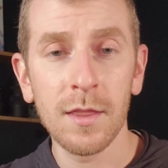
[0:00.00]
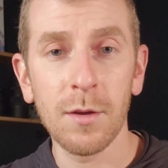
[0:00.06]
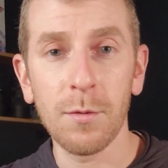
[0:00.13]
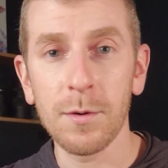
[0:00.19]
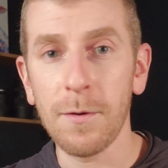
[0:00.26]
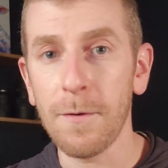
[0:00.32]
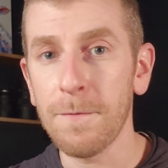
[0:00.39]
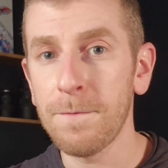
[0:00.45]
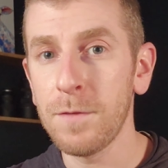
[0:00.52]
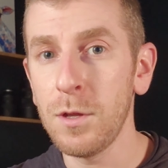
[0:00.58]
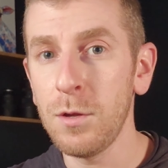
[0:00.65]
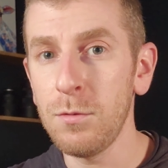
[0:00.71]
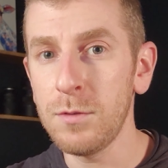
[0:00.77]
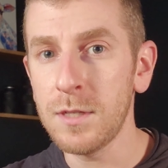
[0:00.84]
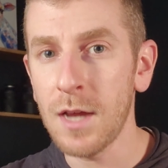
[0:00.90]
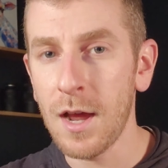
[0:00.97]
There were a
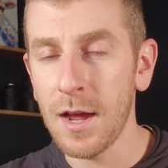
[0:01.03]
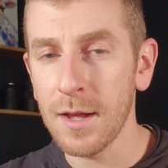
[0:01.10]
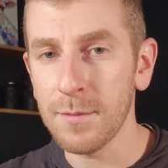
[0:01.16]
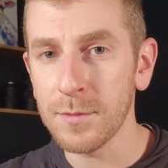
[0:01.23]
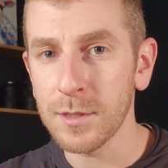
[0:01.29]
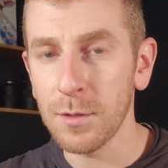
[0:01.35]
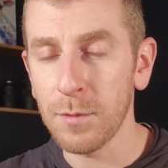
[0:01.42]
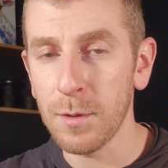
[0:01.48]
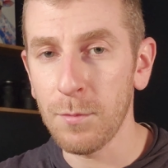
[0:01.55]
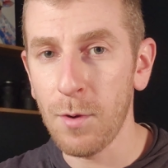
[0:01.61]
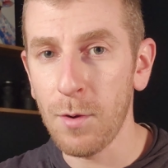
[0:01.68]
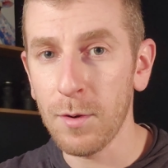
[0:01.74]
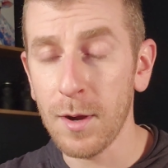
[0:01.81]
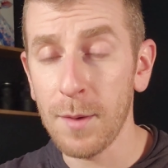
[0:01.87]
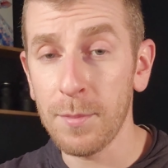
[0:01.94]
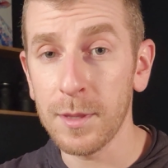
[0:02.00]
few times that we
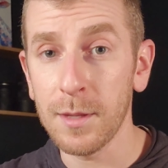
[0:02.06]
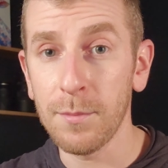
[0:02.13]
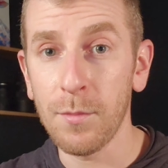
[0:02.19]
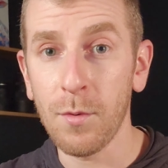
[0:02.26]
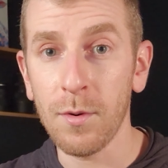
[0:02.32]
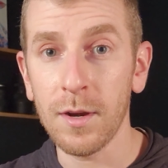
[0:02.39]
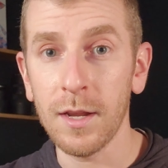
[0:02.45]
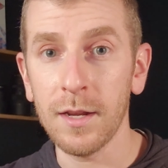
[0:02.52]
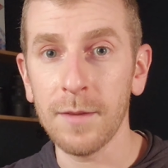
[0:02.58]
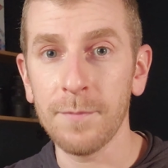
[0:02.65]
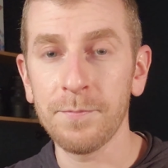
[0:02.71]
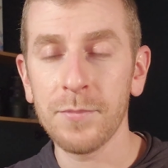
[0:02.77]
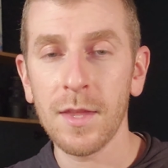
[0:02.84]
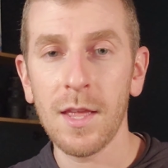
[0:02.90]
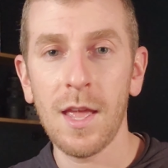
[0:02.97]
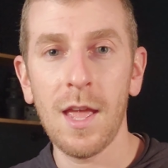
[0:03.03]
woke up in the morning
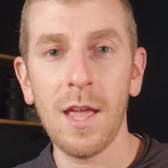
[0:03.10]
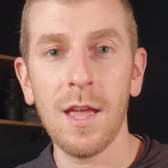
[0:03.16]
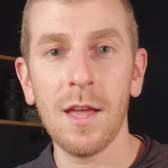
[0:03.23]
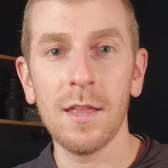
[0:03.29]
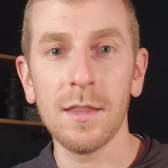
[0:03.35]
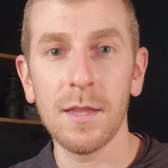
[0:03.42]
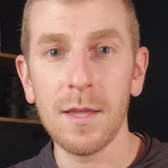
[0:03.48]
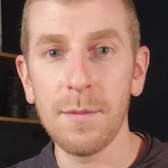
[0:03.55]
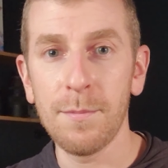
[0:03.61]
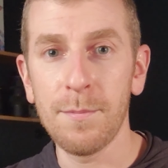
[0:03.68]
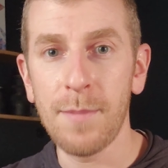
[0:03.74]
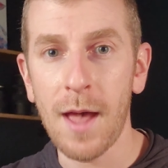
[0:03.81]
and the